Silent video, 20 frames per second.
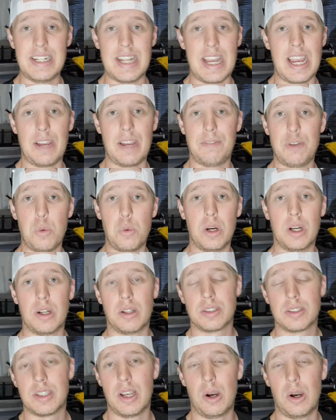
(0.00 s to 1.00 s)
day, if you
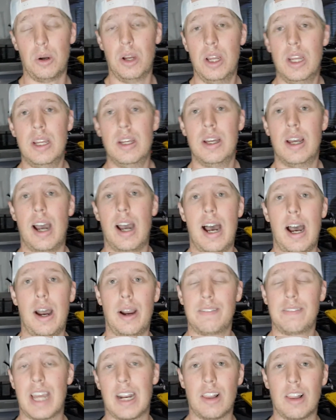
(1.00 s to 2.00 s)
will. So
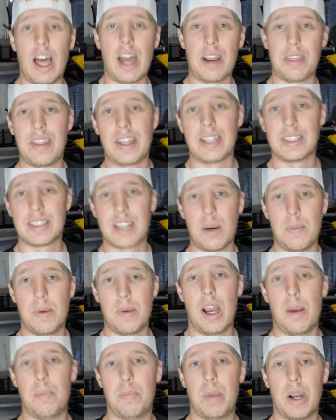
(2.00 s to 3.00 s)
I've got a lot of things
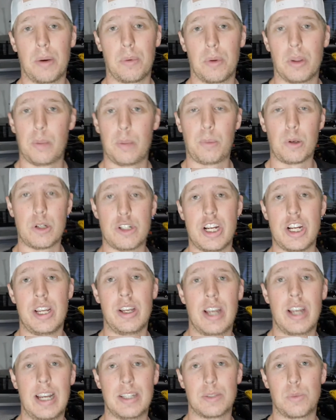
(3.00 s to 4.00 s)
coming up, but I really appreciate
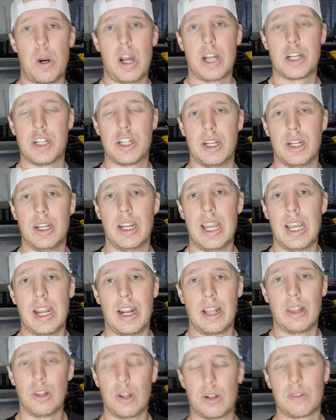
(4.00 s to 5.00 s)
you guys watching,
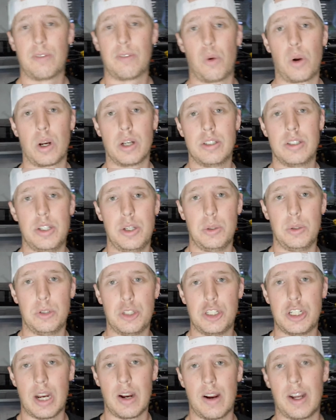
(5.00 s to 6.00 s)
and I look forward to
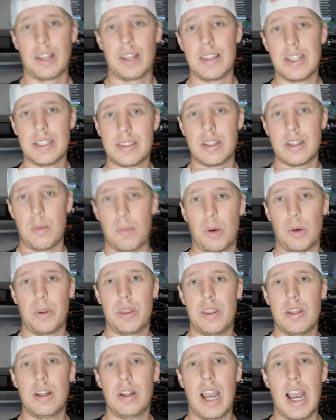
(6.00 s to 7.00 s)
sharing this summer
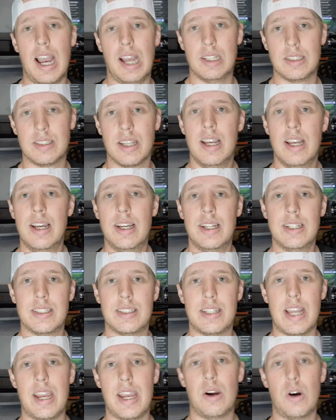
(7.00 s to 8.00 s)
with you guys.
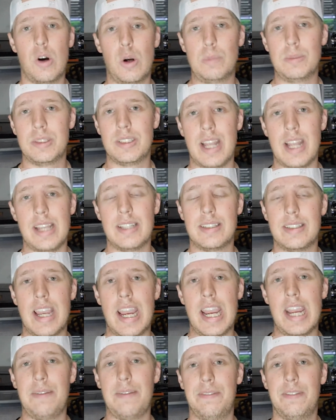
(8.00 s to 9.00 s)
Stay home, stay
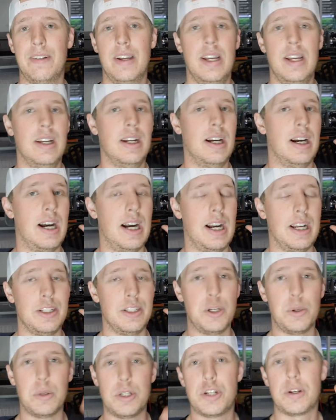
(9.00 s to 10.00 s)
safe,
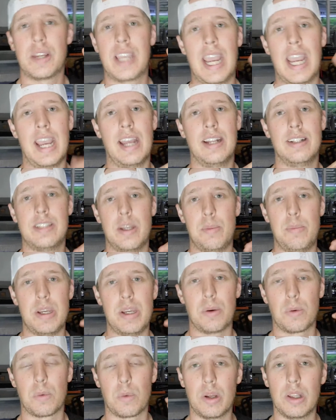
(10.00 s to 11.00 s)
do what you can to
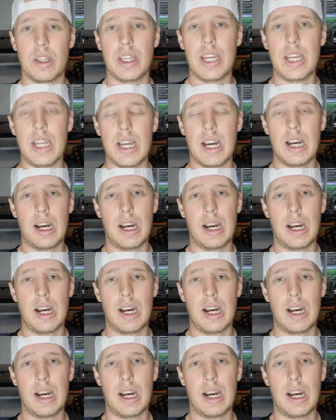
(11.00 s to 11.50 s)
be really